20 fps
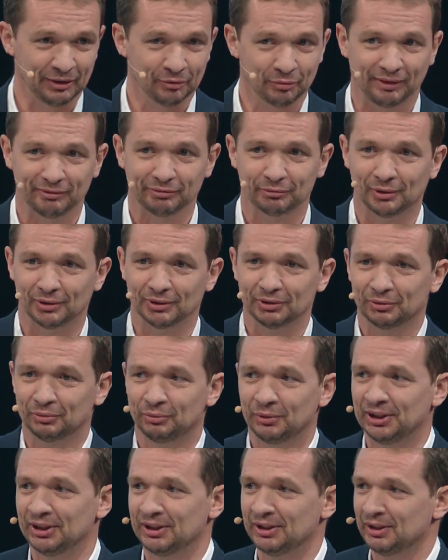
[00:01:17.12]
Drivequant,
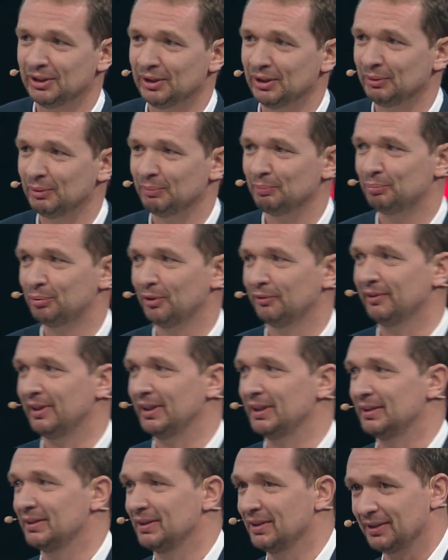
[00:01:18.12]
we
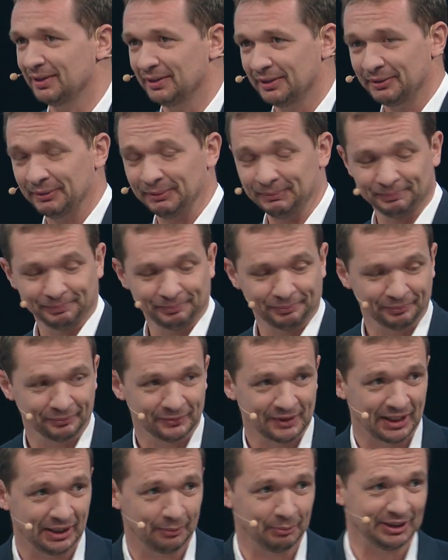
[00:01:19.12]
provide
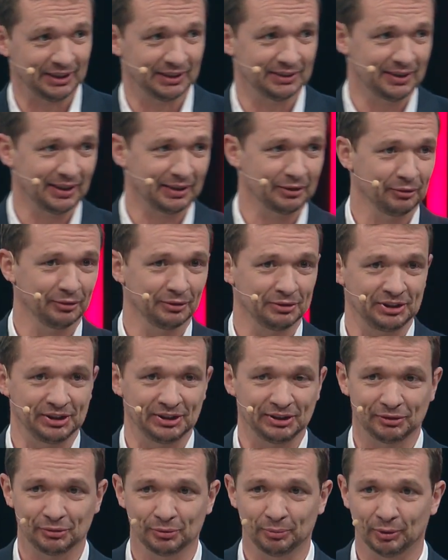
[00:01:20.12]
telematics
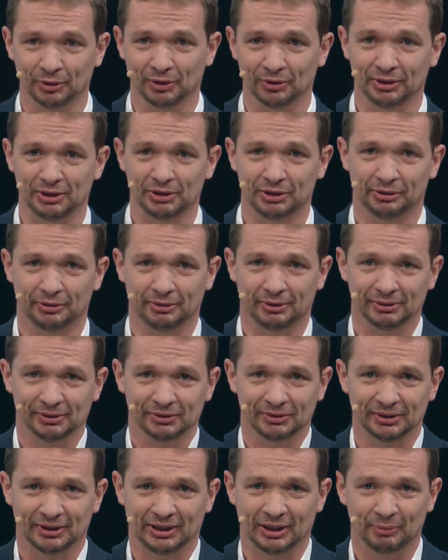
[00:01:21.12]
technologies to motor
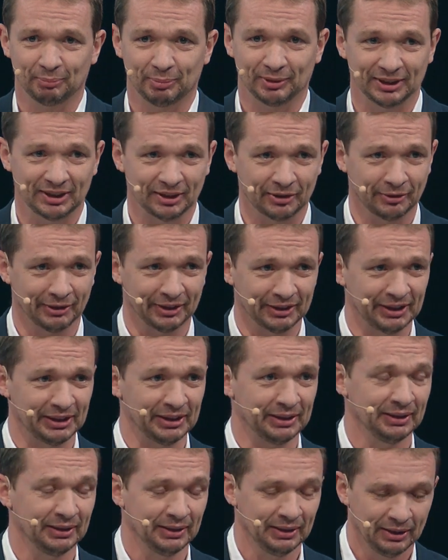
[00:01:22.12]
insurers, and
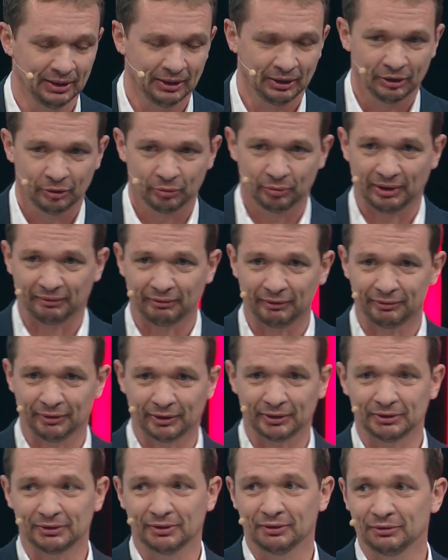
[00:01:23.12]
particularly, we have a
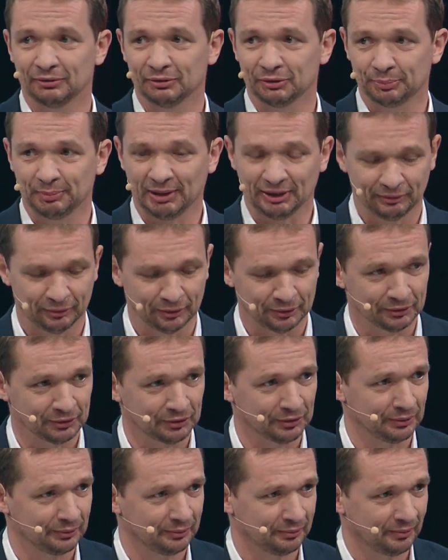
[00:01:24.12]
focus on
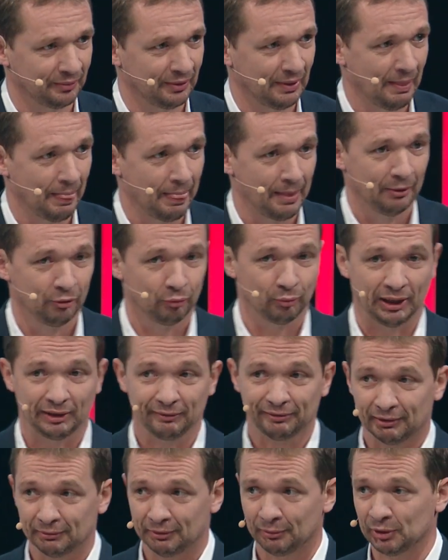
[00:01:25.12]
smartphones. Why
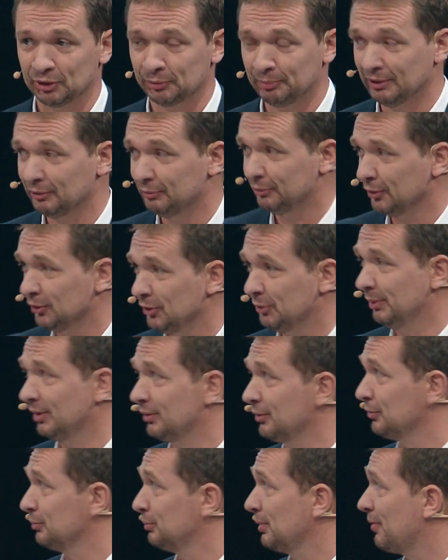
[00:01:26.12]
smartphones?
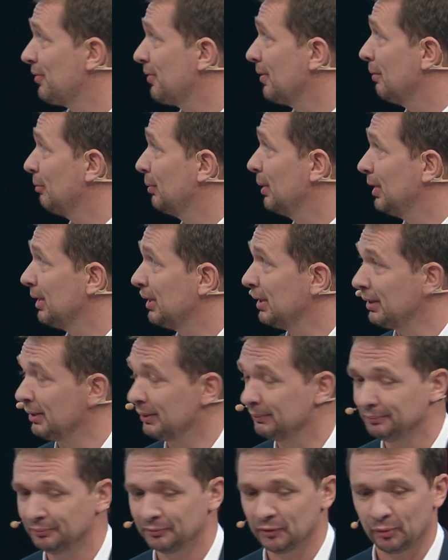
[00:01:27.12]
Because we
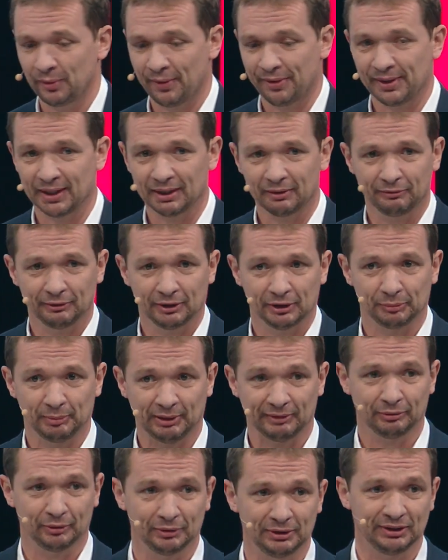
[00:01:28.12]
think
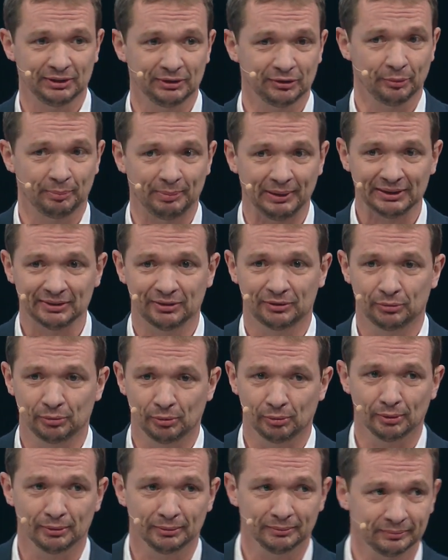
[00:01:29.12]
smartphone is the best
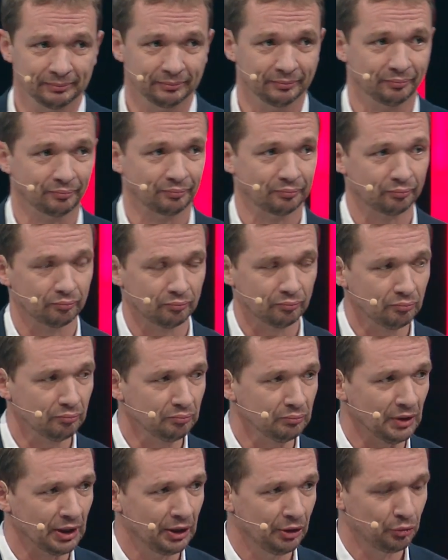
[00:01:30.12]
tool
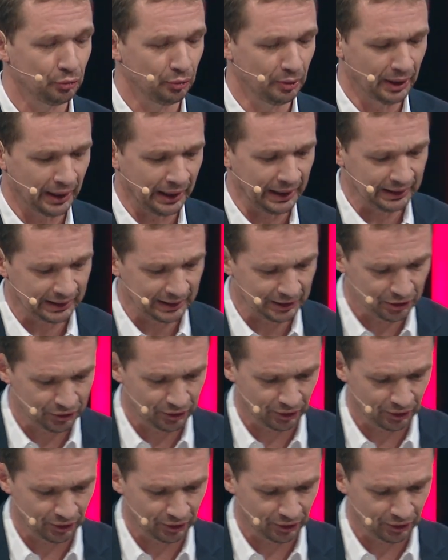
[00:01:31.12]
to engage the